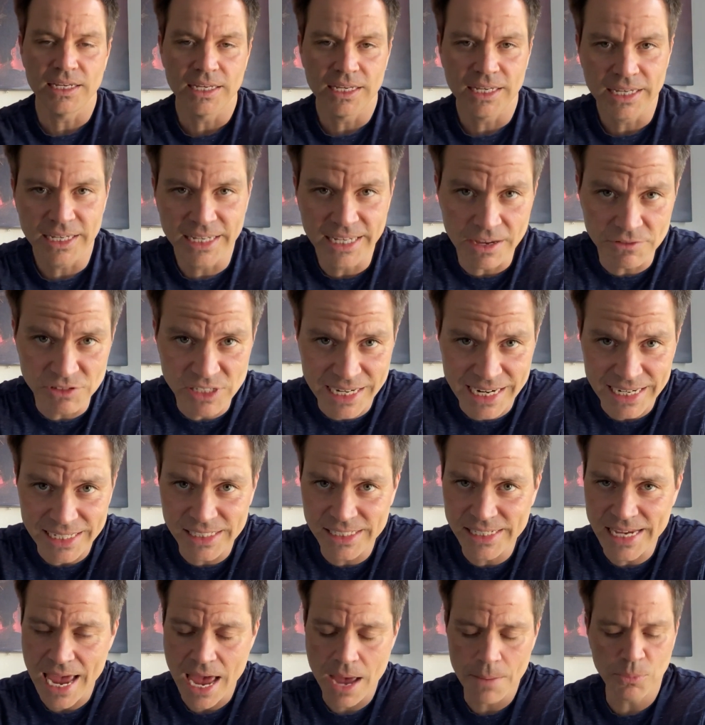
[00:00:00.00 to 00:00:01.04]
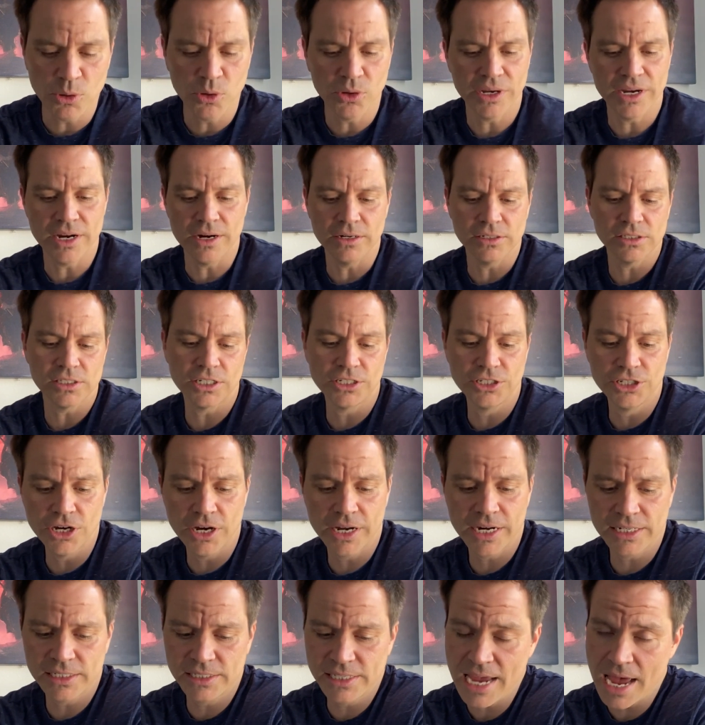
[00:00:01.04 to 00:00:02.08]
He gives an example here. It's a good
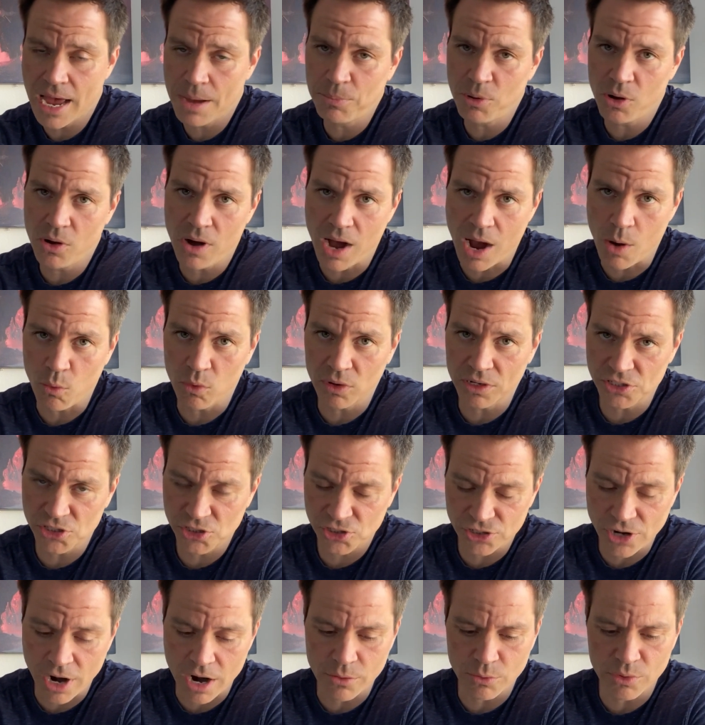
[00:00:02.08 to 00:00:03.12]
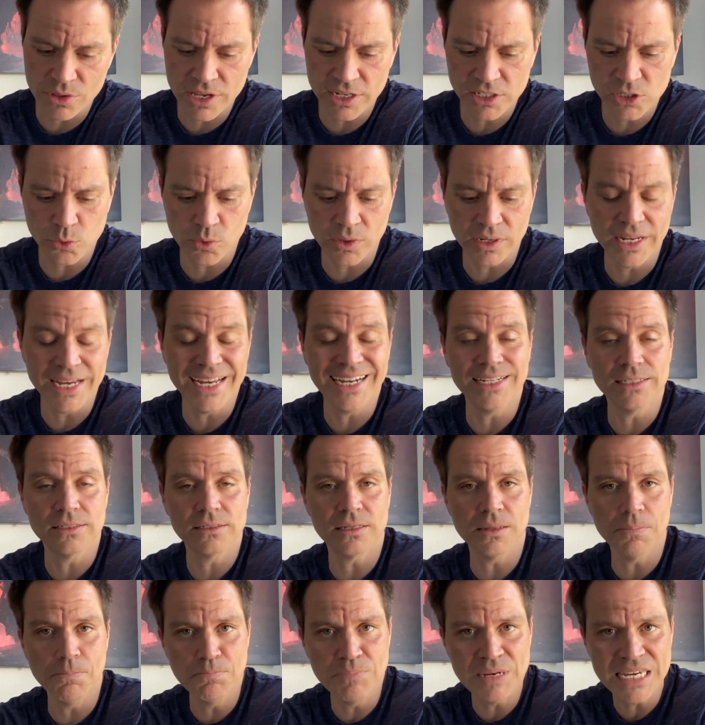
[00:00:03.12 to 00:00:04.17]
example. I want to start with this one, and it's
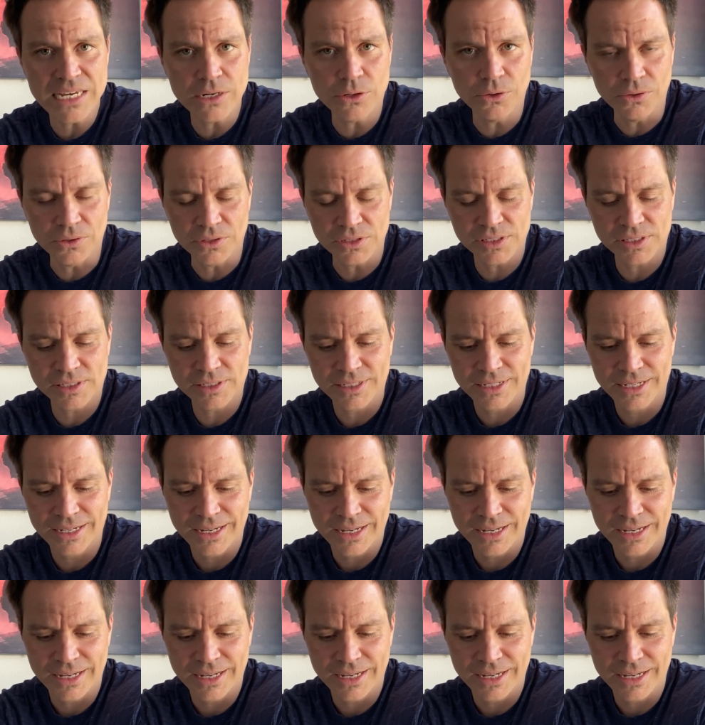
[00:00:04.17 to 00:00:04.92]
the Beatles.